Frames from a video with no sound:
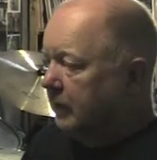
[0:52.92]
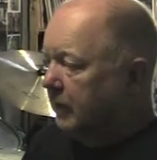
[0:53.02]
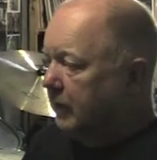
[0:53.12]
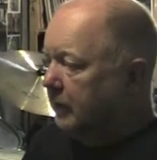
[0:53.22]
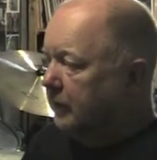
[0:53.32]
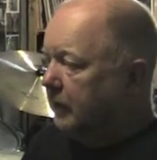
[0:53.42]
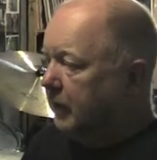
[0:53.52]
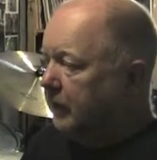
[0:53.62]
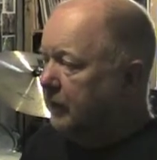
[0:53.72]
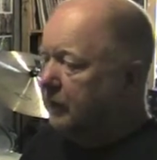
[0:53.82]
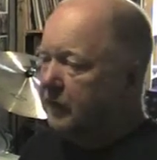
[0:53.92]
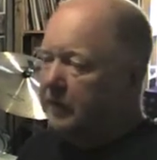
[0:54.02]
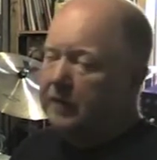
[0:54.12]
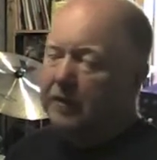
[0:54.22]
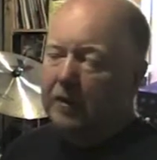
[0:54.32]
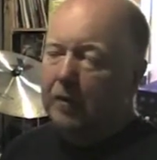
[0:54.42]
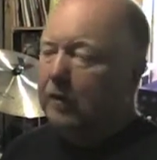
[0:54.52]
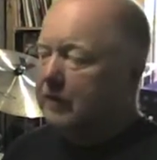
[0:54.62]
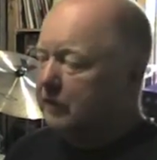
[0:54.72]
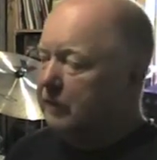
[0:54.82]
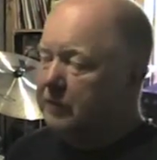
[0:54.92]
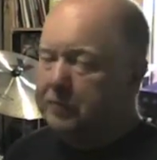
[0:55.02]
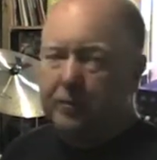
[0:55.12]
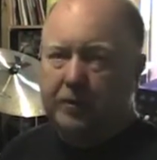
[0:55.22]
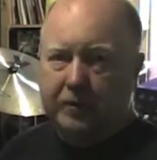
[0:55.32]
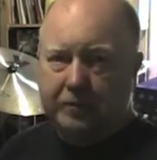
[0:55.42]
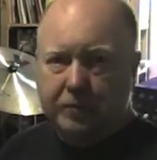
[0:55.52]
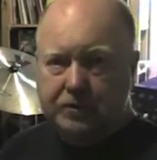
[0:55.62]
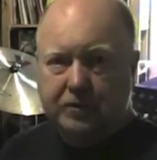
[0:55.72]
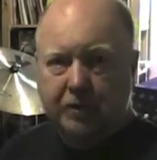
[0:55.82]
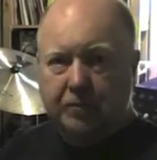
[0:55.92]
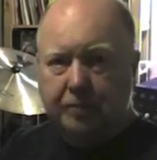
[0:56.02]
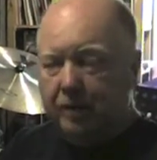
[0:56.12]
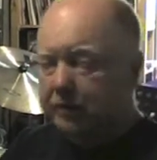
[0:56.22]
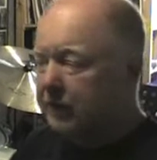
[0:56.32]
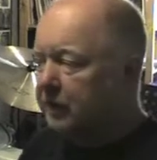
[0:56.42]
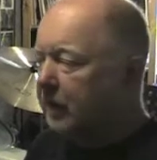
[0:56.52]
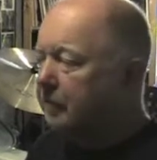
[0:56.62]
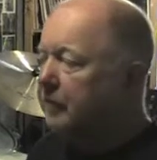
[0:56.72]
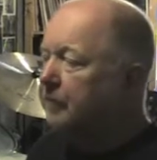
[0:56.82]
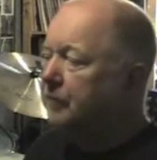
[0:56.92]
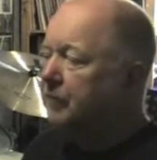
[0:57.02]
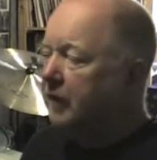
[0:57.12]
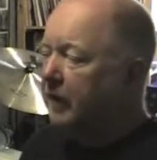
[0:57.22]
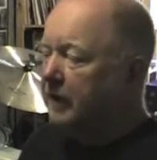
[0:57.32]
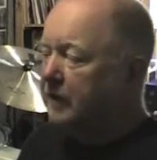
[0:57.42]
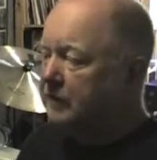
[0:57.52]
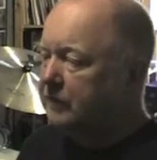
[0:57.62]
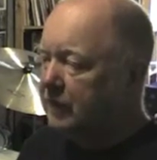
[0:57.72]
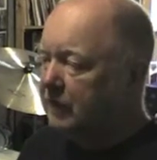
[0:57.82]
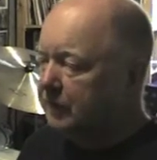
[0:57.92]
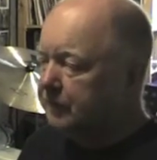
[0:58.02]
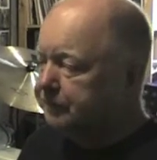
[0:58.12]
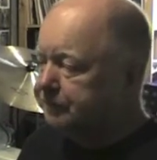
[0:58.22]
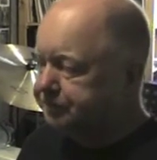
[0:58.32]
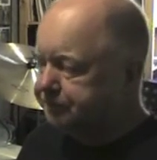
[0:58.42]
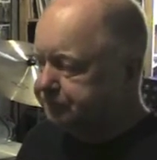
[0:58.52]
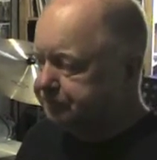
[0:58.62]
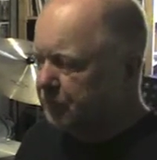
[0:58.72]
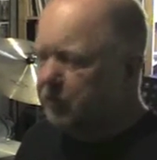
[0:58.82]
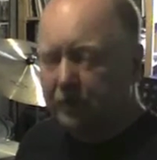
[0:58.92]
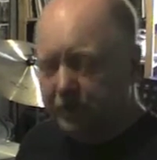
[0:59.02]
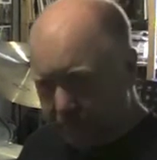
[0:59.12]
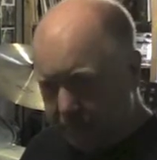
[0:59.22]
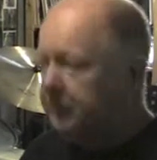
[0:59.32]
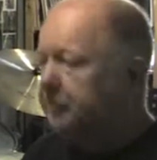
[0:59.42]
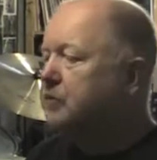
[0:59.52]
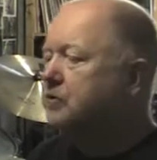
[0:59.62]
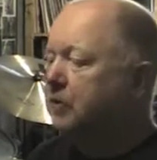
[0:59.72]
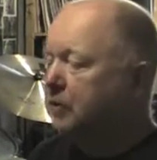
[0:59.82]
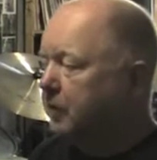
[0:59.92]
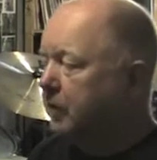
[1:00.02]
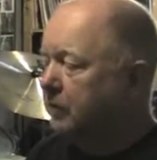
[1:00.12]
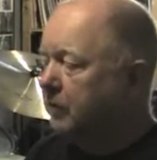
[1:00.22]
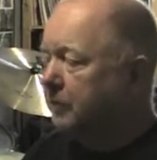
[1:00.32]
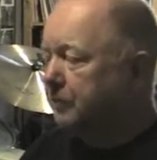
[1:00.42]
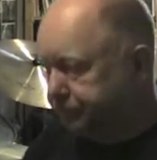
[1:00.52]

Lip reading: 3, 4. And the whole idea of this book is it pushes those pulses up and, it pushes those pulses